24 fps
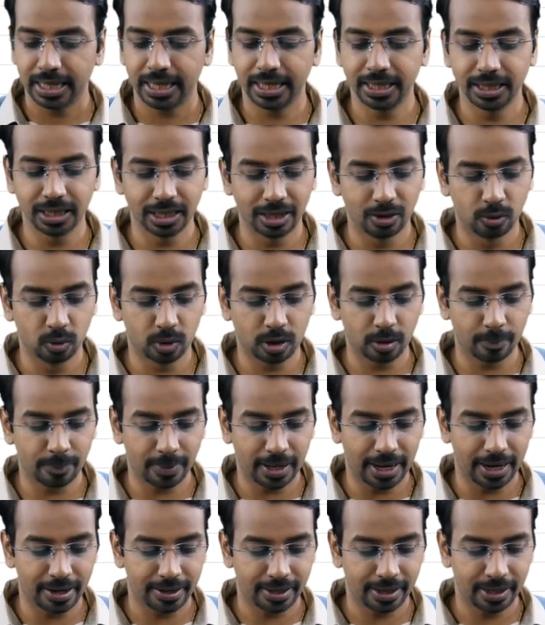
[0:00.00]
in the lookup
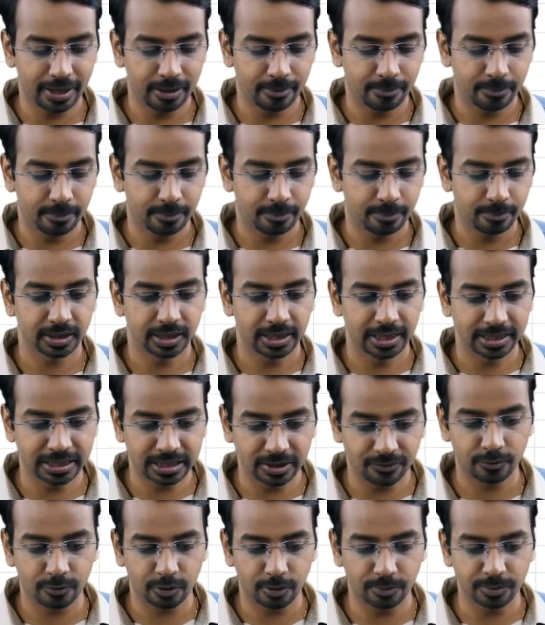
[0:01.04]
array, let's
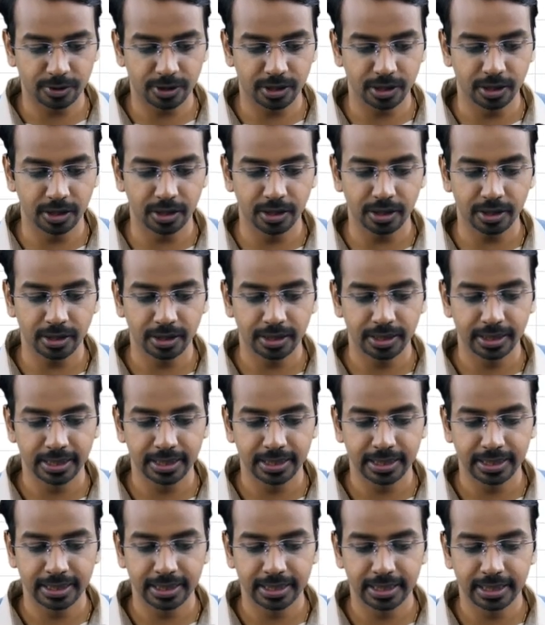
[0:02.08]
say from here
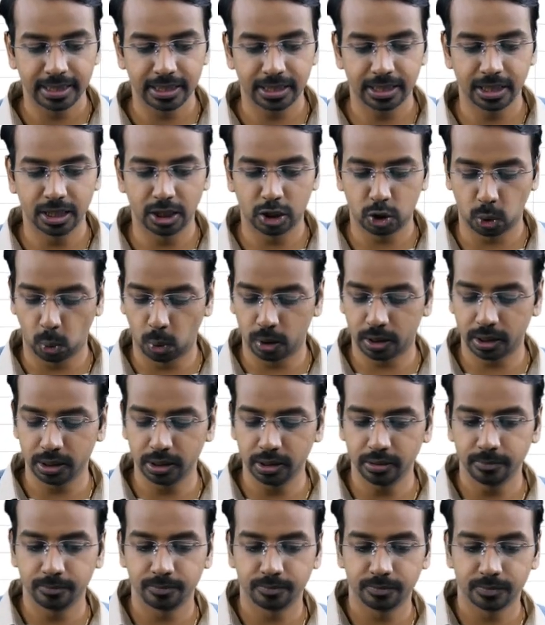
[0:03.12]
till
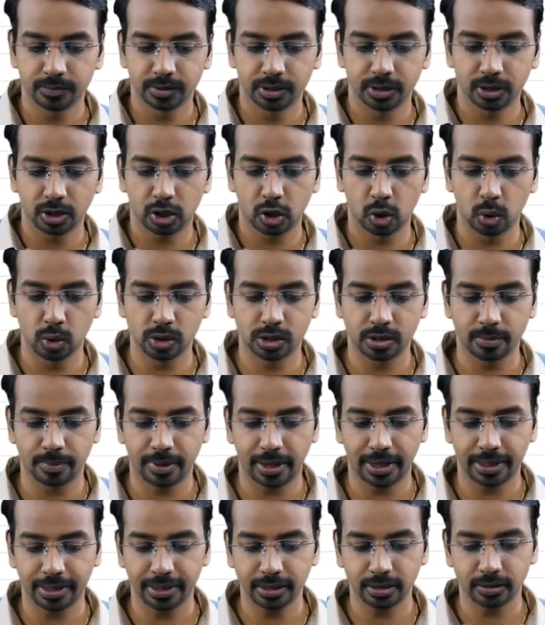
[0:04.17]
total, close the
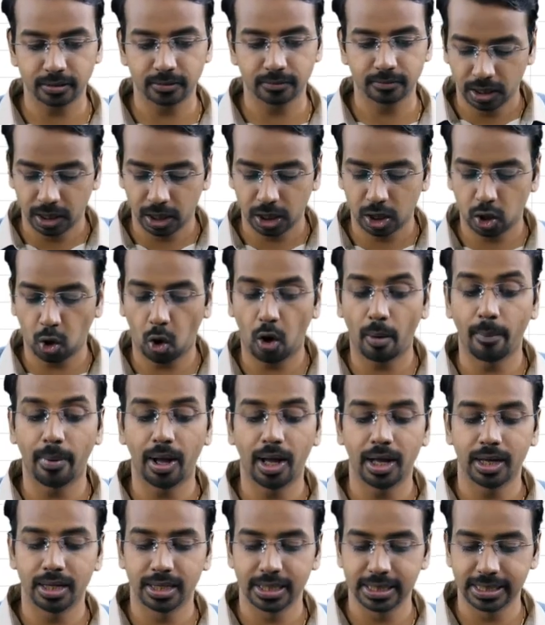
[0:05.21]
bracket,
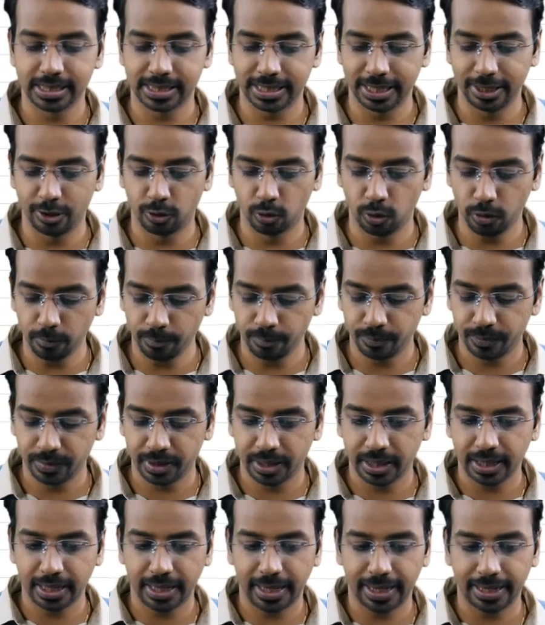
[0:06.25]
comma 0,
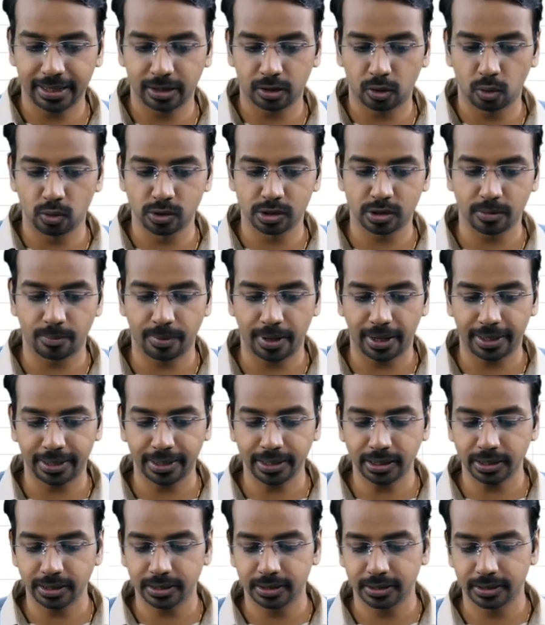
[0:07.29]
and close the
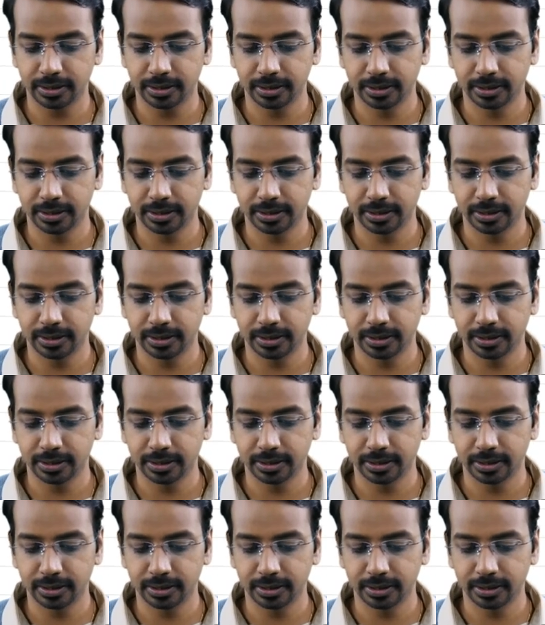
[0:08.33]
bracket,